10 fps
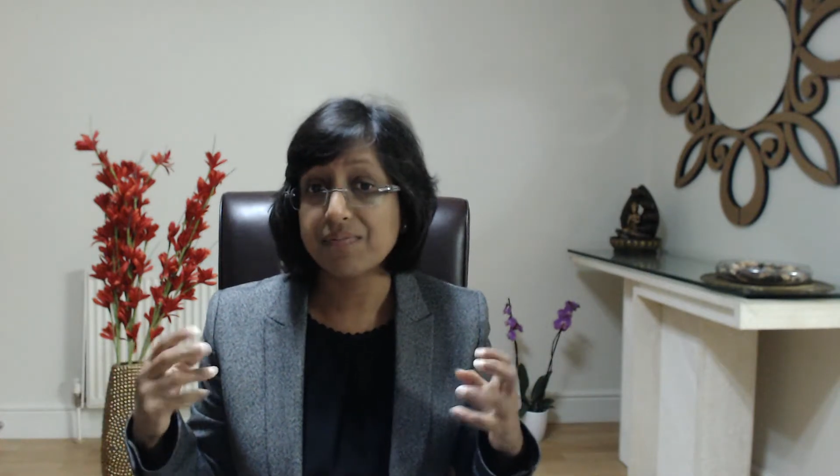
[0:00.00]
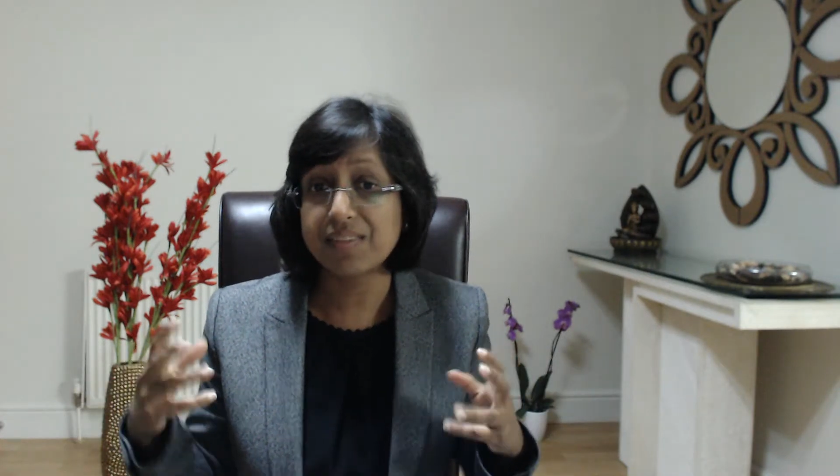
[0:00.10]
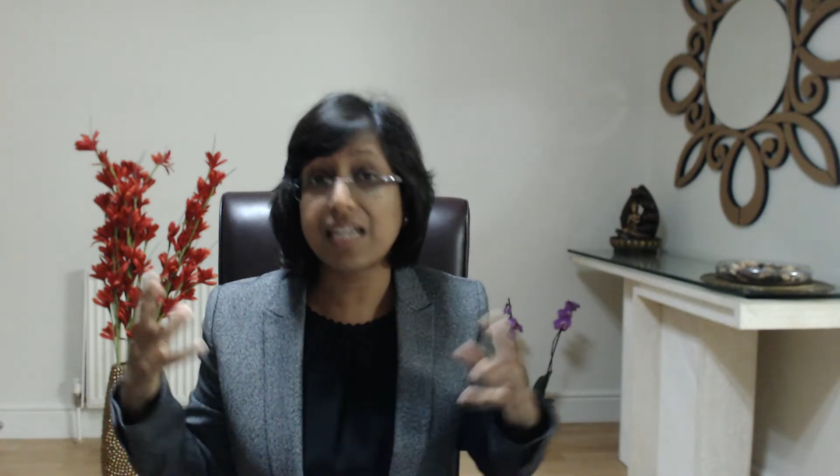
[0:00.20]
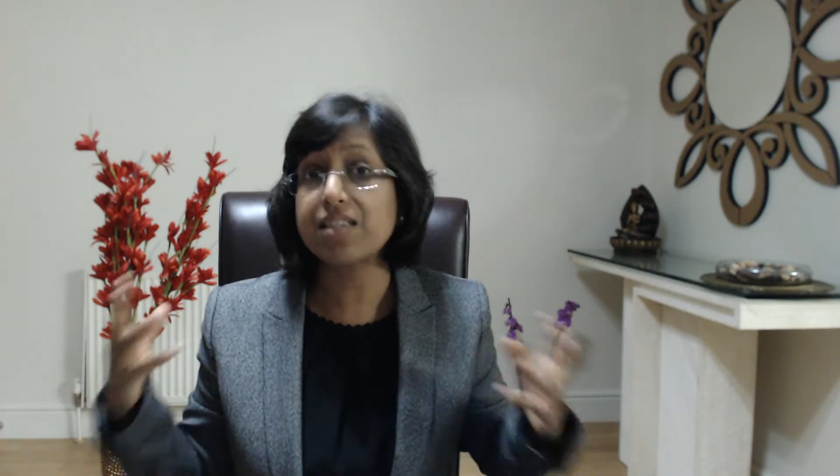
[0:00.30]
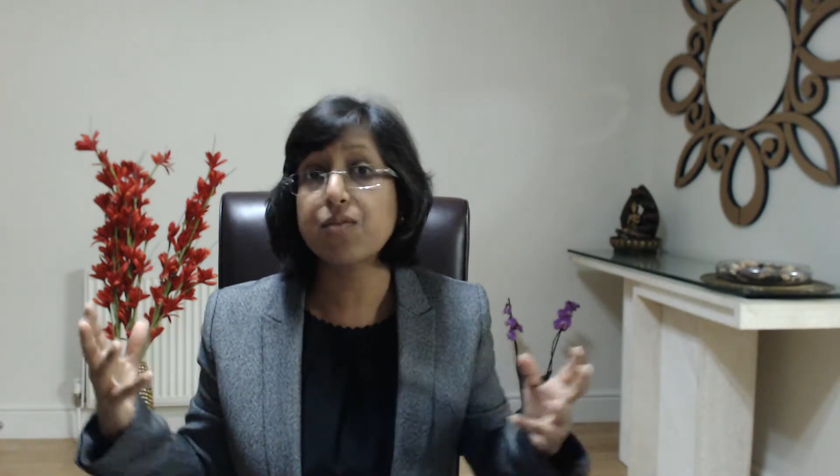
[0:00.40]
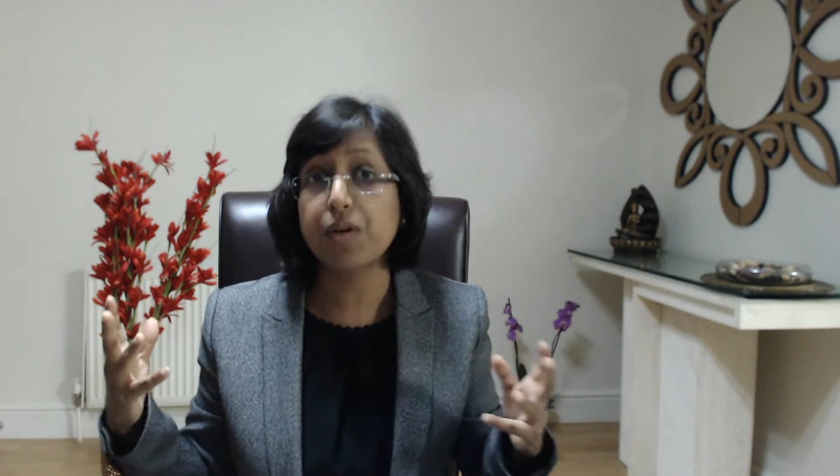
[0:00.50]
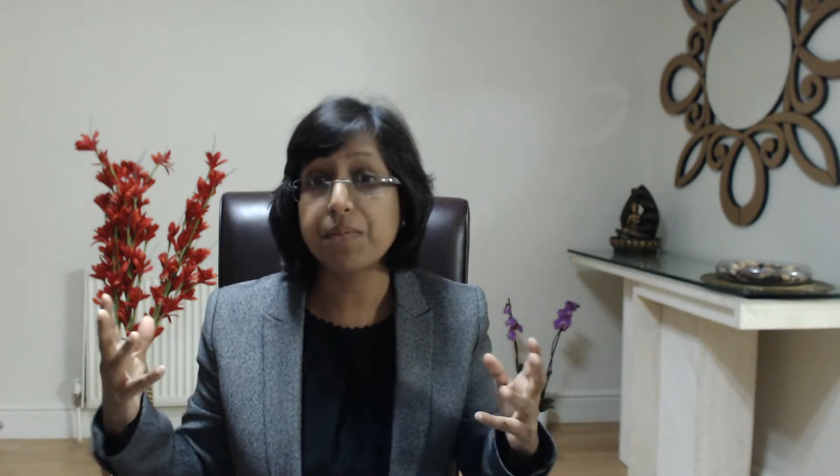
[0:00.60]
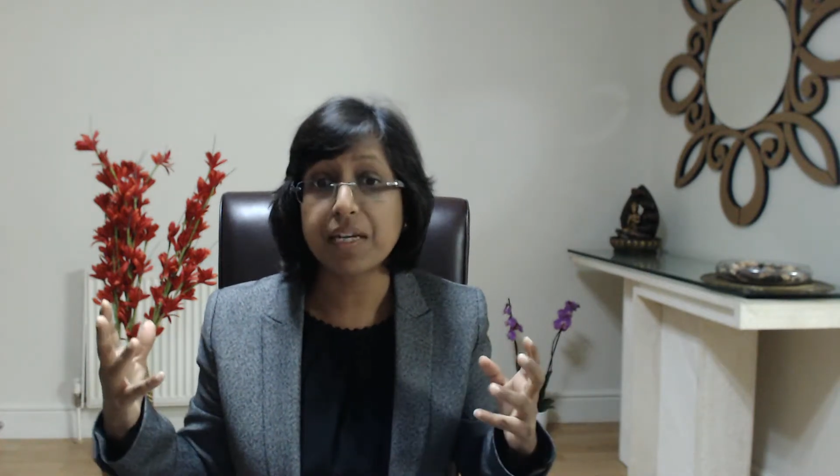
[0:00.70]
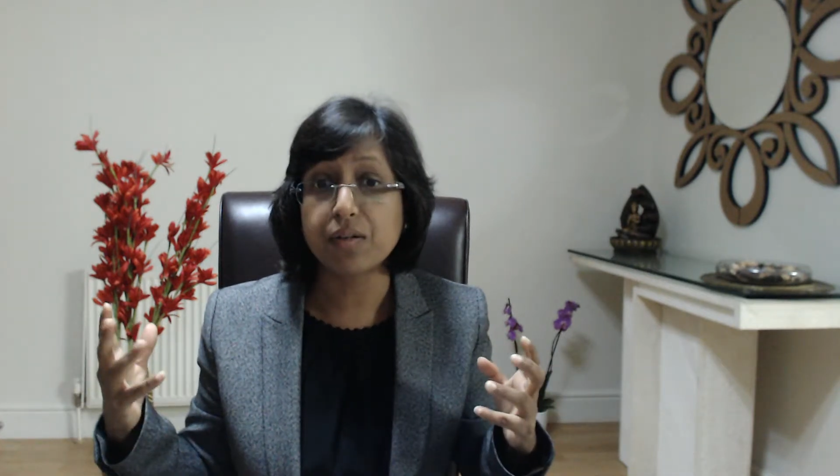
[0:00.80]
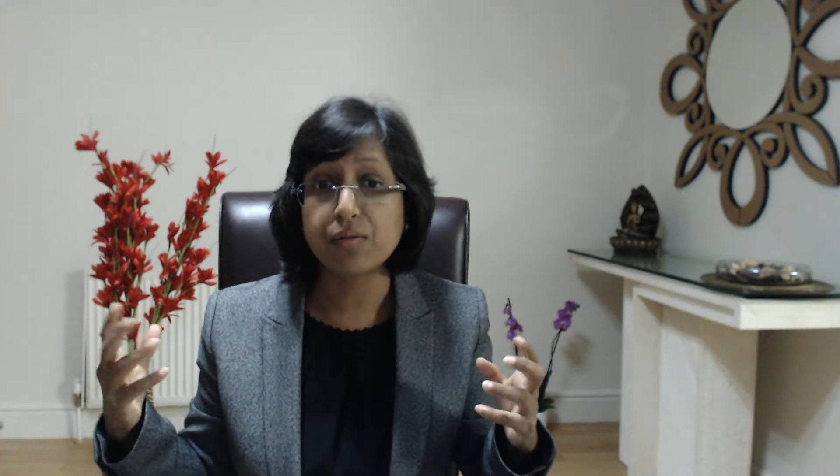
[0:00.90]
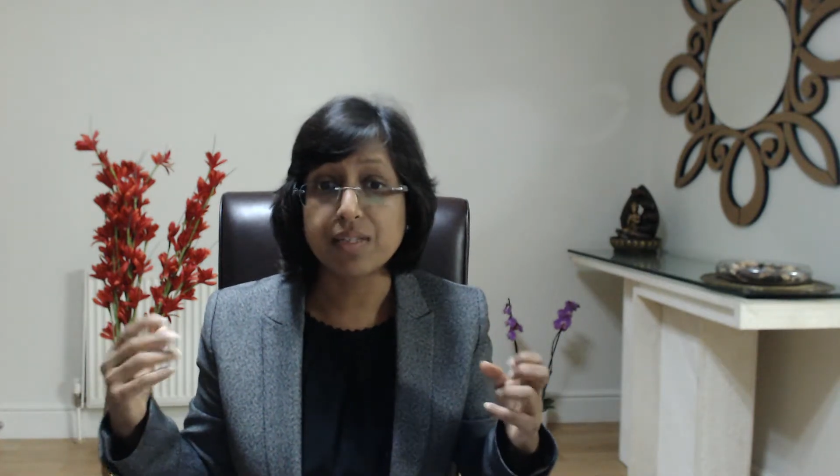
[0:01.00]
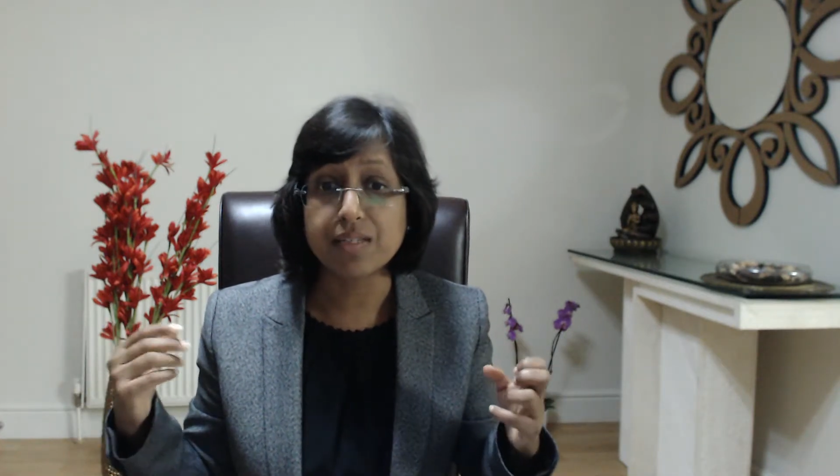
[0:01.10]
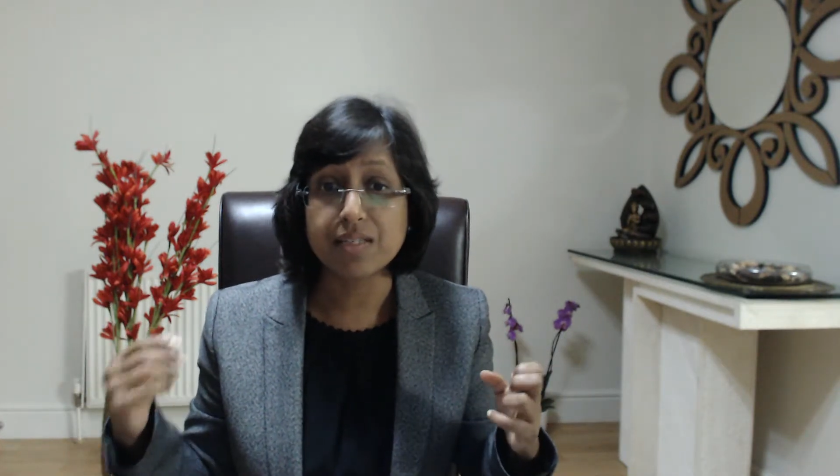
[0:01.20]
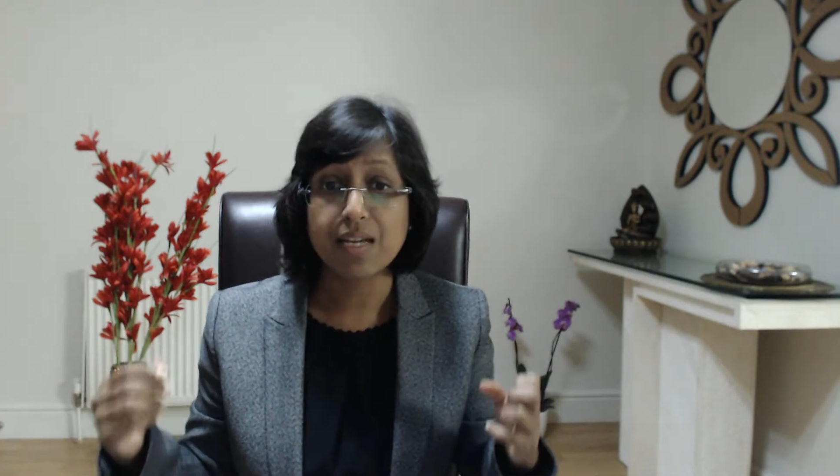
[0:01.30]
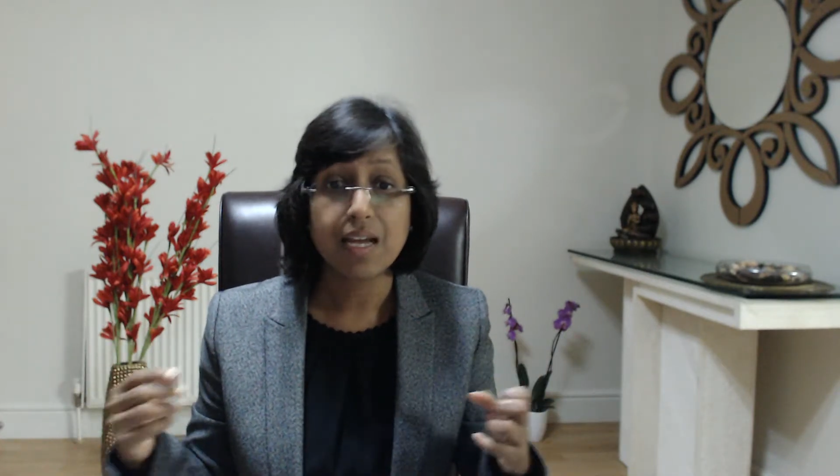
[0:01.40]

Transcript: That's what my goal is.